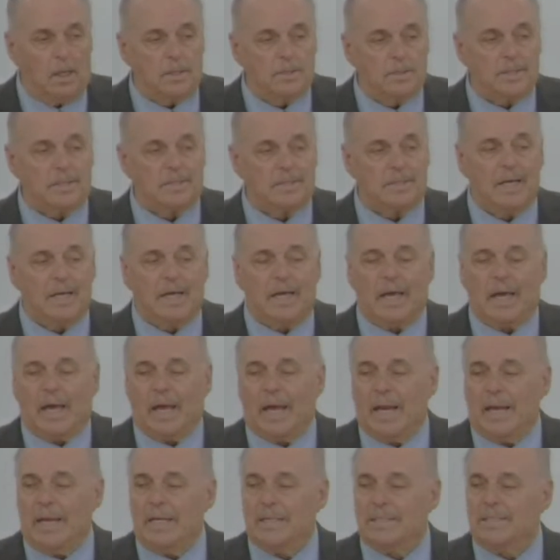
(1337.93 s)
says
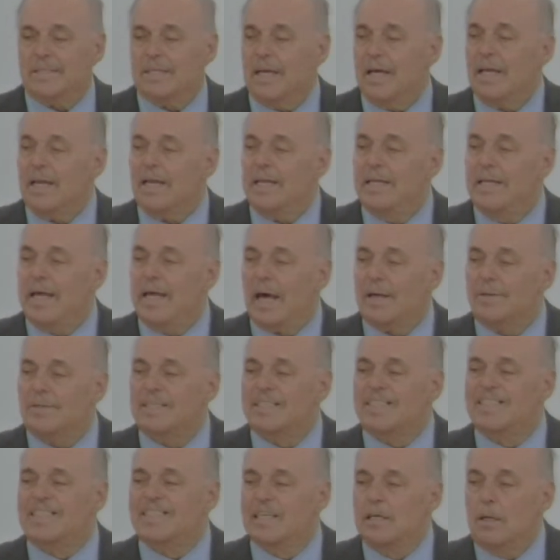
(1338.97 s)
in his
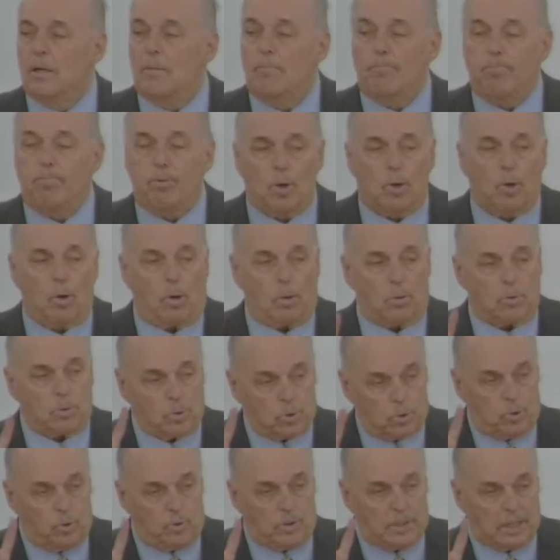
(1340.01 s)
deaths plural
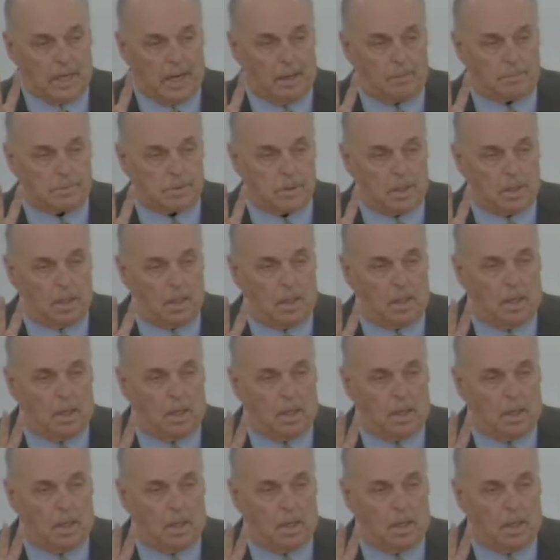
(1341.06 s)
two times.